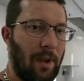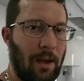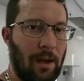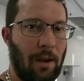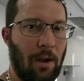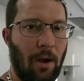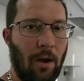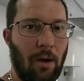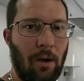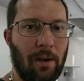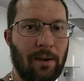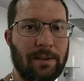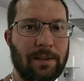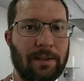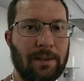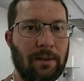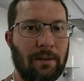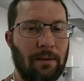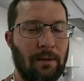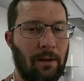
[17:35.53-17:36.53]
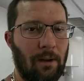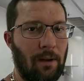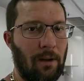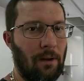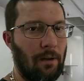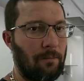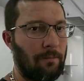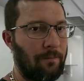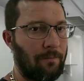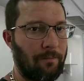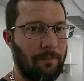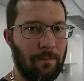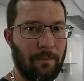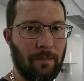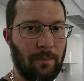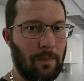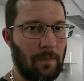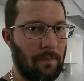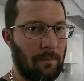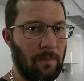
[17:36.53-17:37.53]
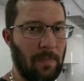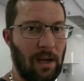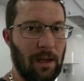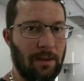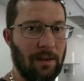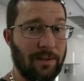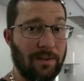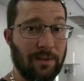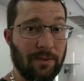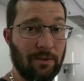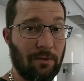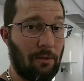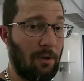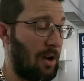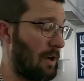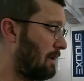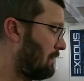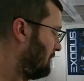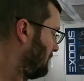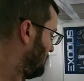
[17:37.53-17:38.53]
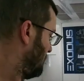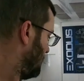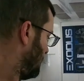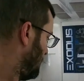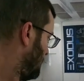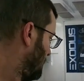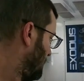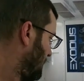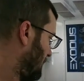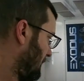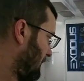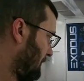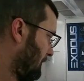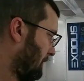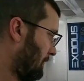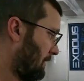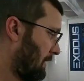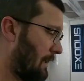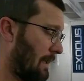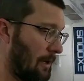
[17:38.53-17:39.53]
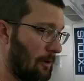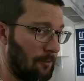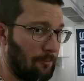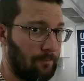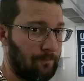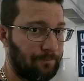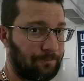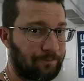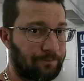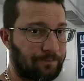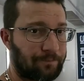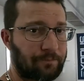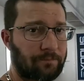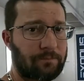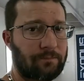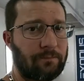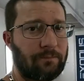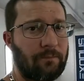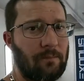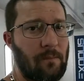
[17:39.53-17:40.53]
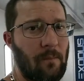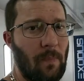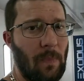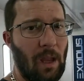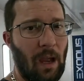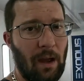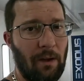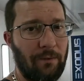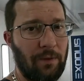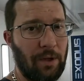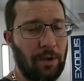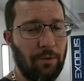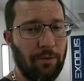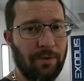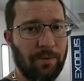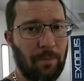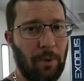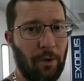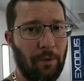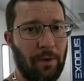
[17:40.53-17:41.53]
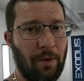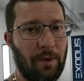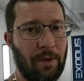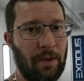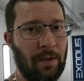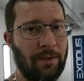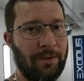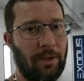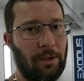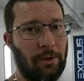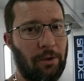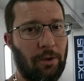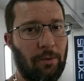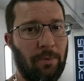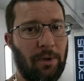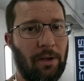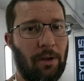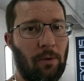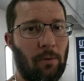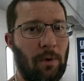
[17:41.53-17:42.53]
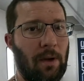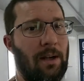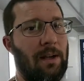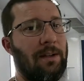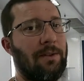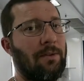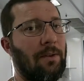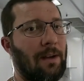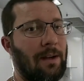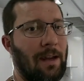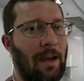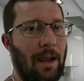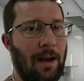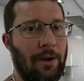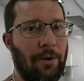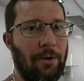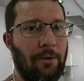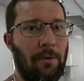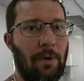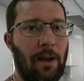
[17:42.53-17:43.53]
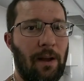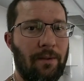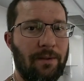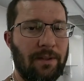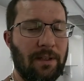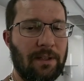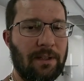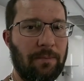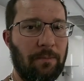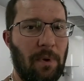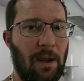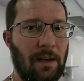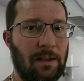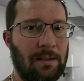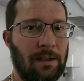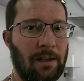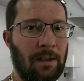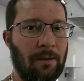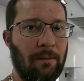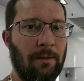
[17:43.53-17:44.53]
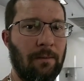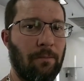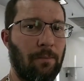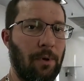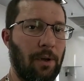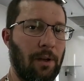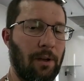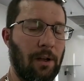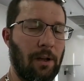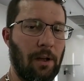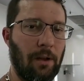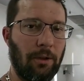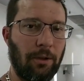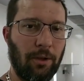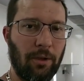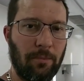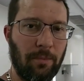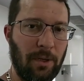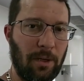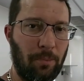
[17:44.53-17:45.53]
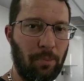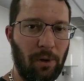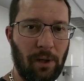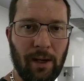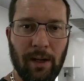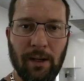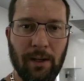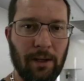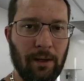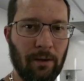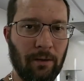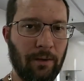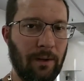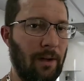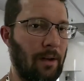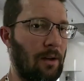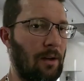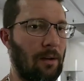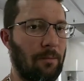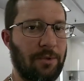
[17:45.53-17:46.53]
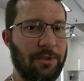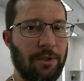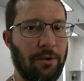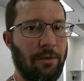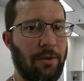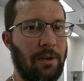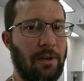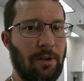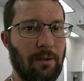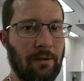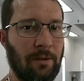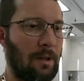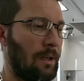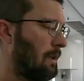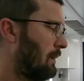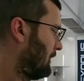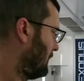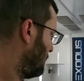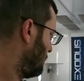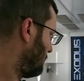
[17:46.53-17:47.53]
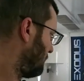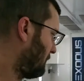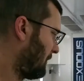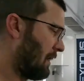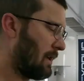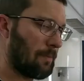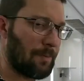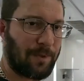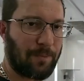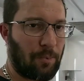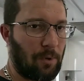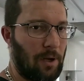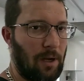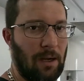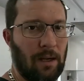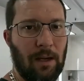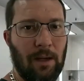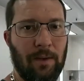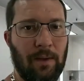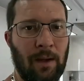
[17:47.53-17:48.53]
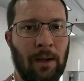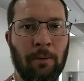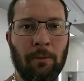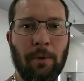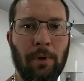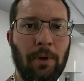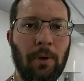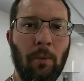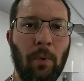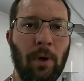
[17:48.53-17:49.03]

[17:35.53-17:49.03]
they cost, man, this is great. Now, I've used both of the guns a little bit already, so I kind of knew what I was expecting, but a little bit of playing here and there, I'm sure you could make them spray anything really